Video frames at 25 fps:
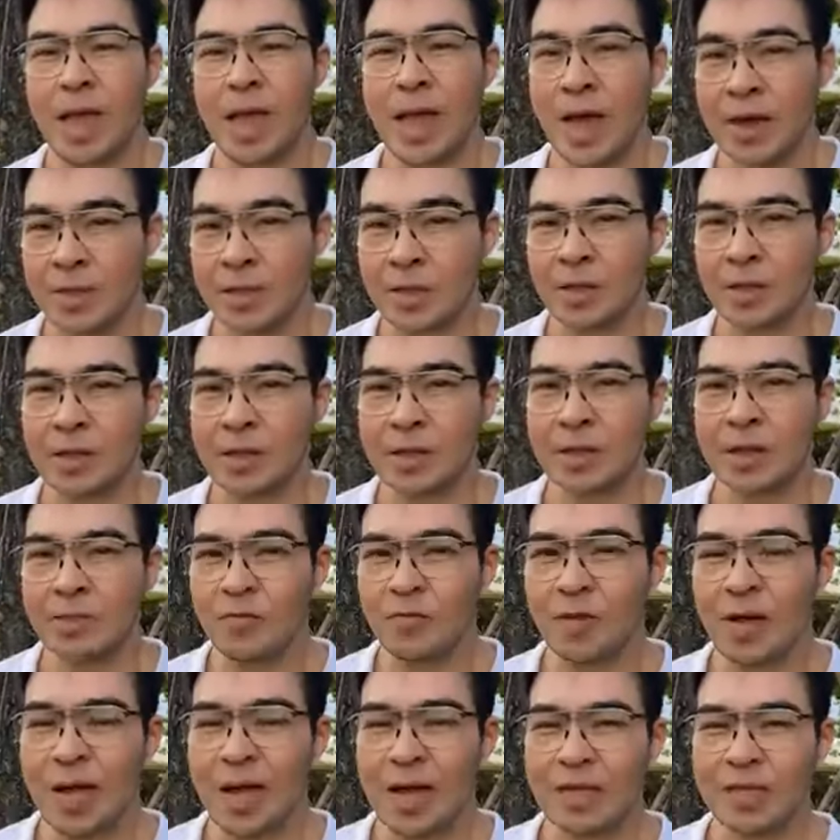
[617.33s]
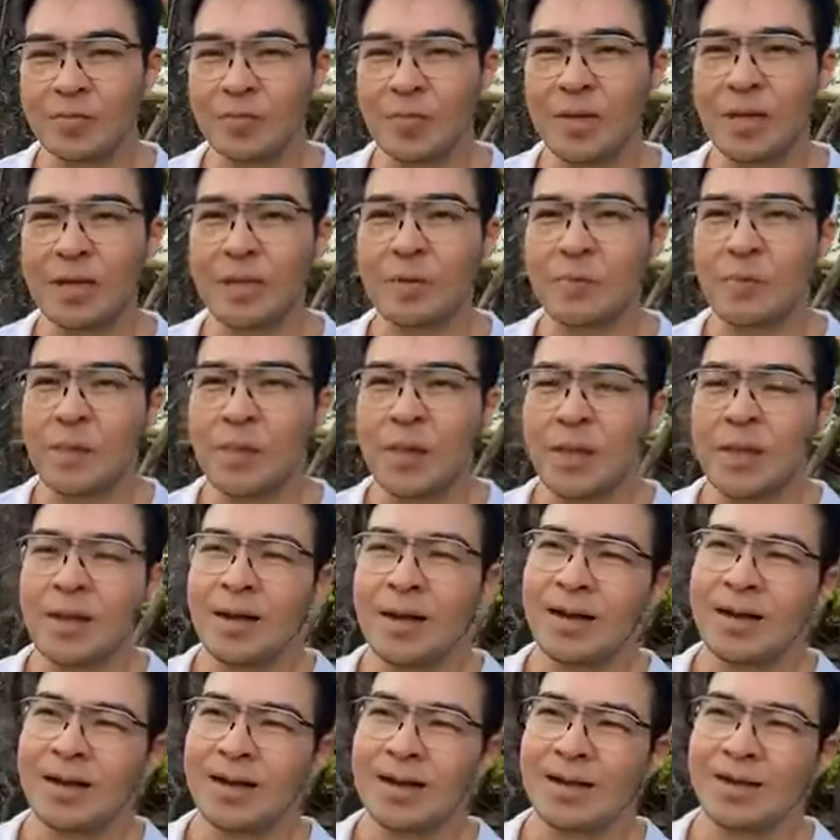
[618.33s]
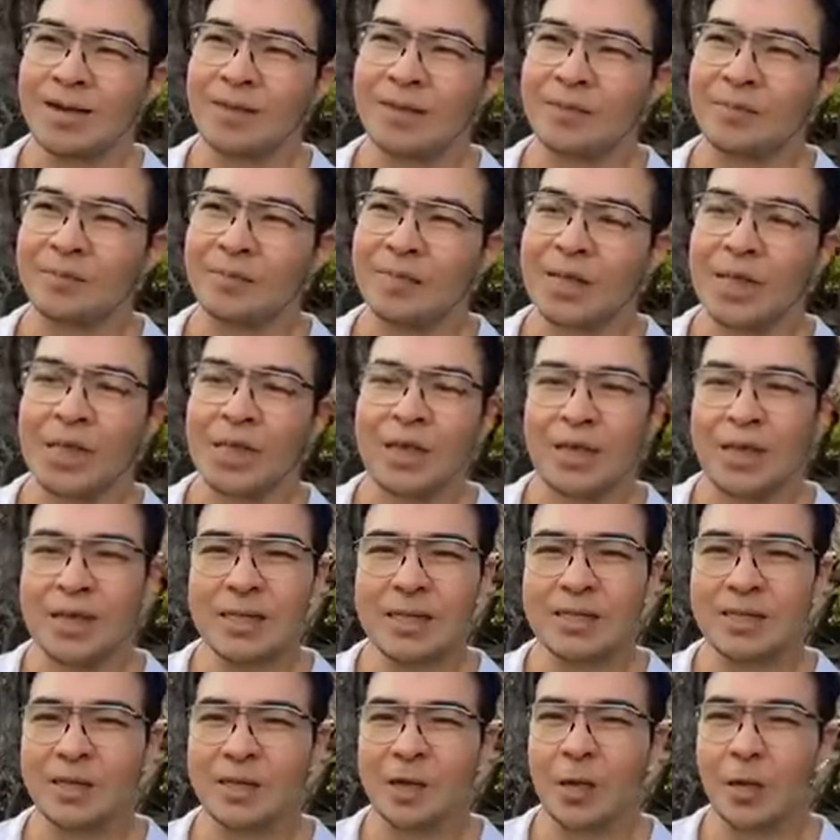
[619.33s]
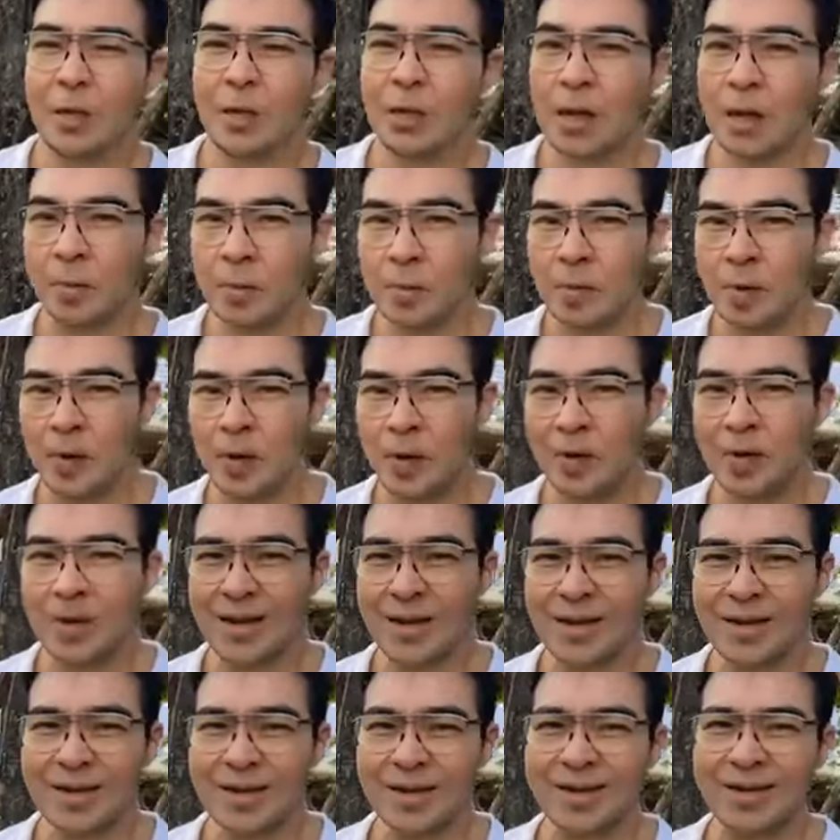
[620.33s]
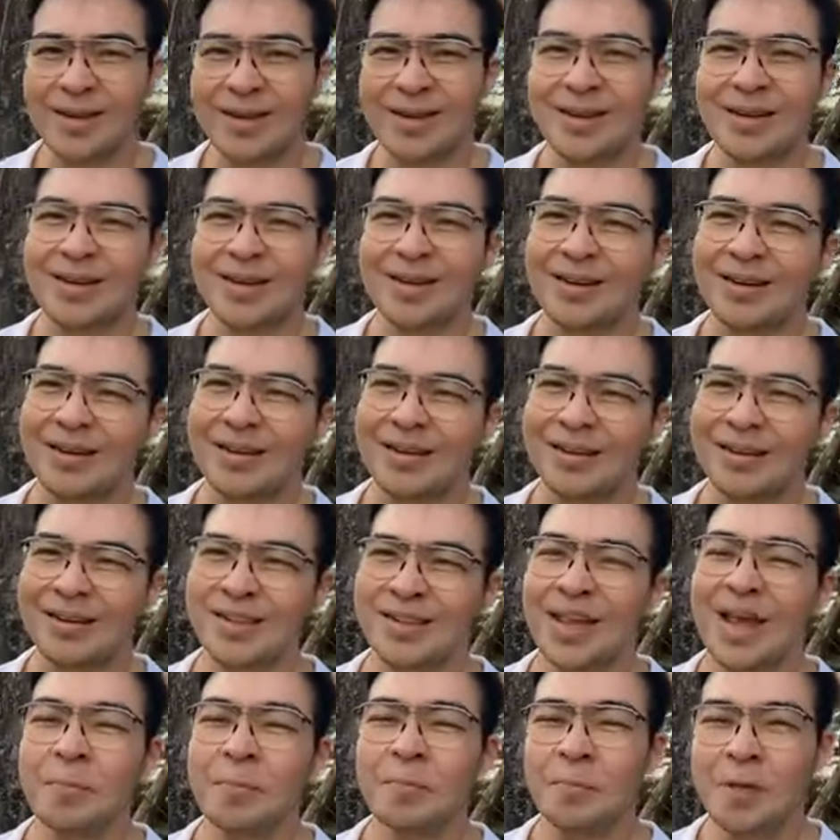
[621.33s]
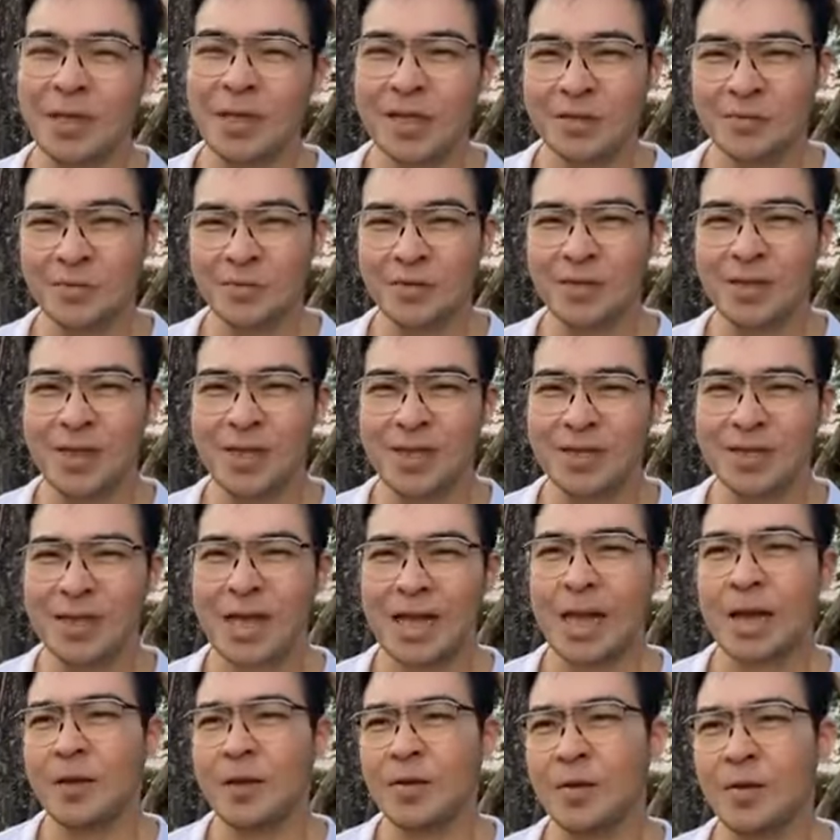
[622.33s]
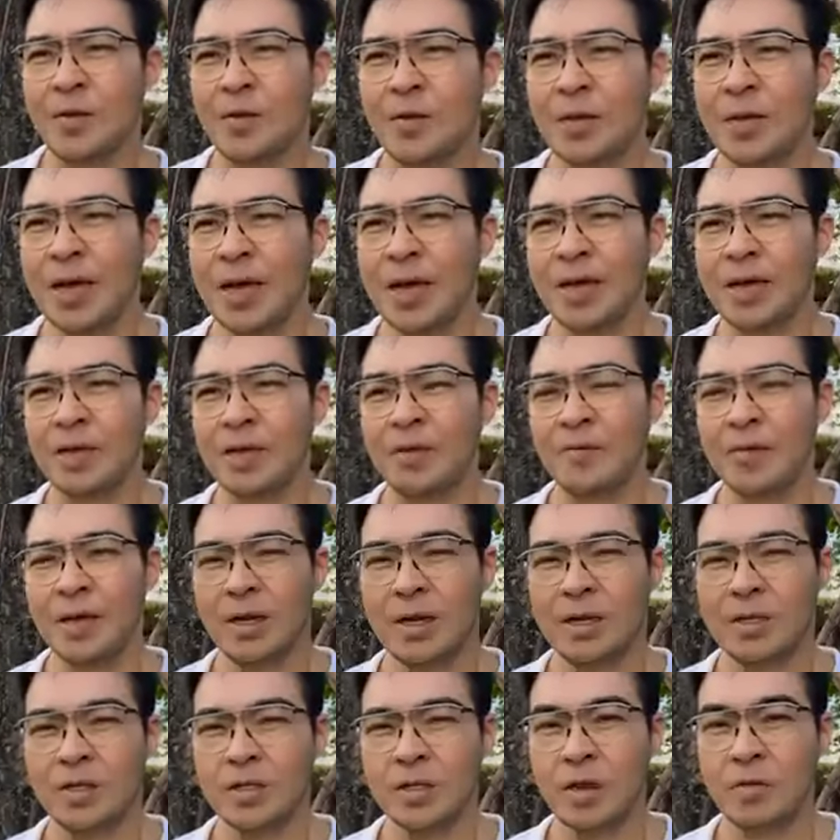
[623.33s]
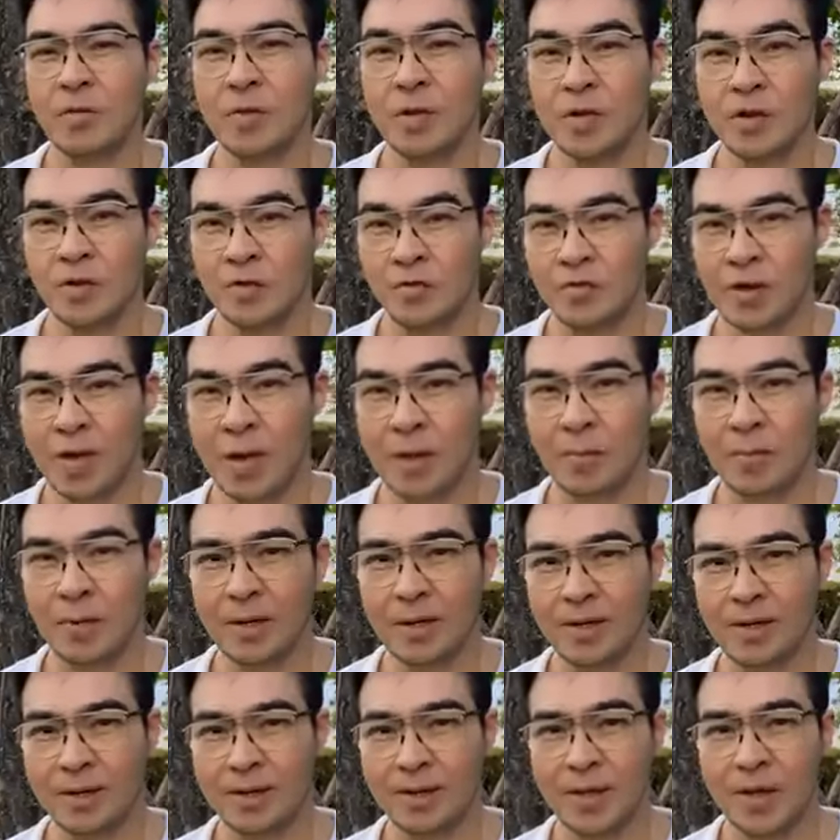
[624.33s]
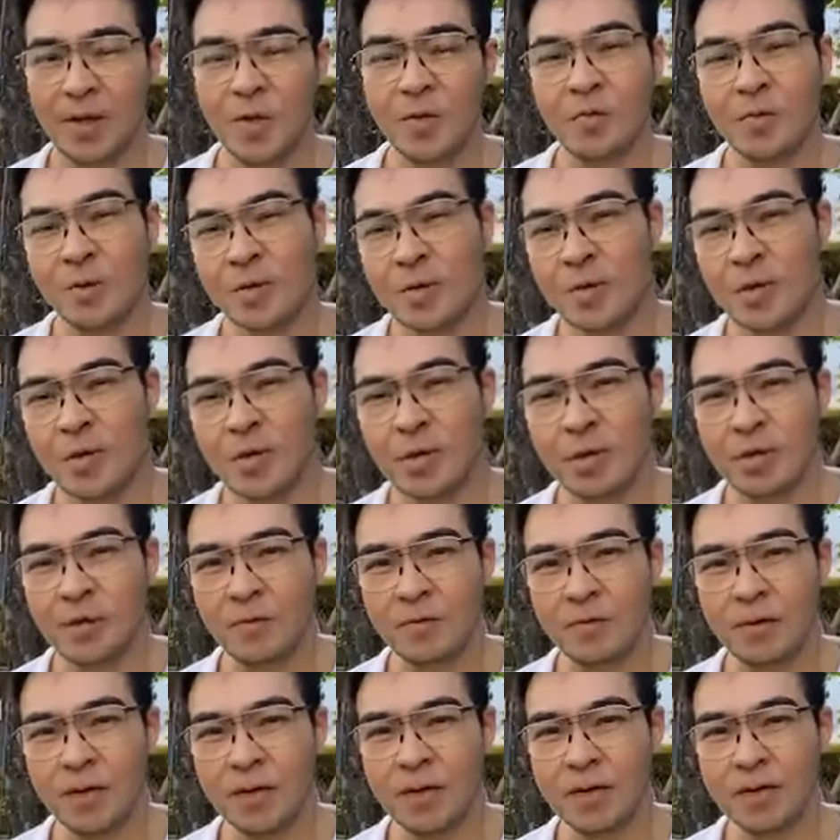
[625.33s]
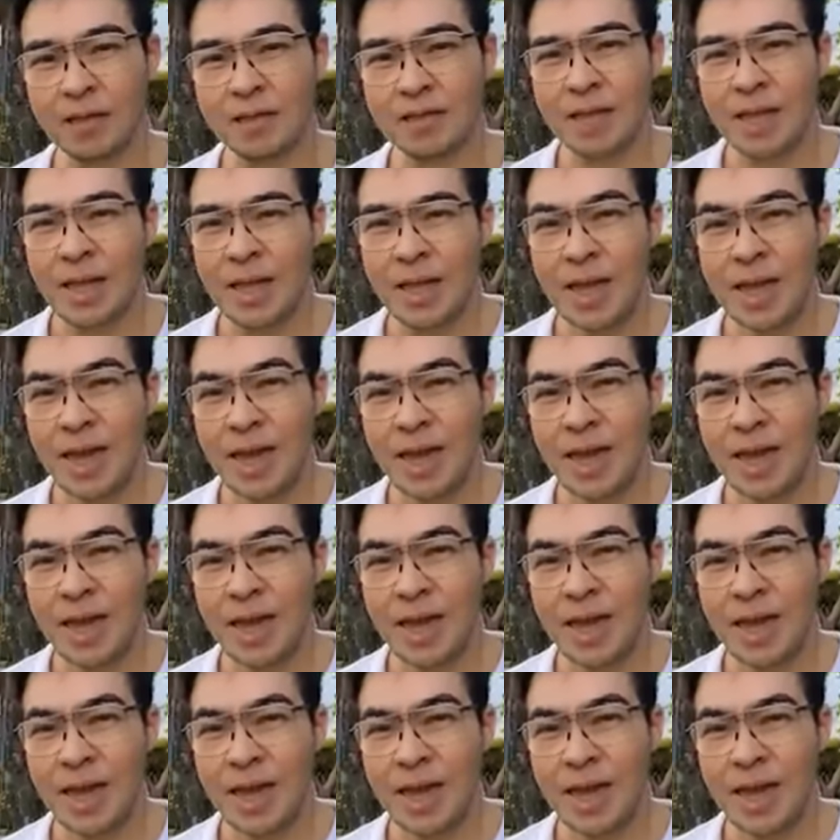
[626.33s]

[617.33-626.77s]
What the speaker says: Actually, if you ask me, it is not that boring. That peacefulness you can even enjoy with your family, with your loved ones.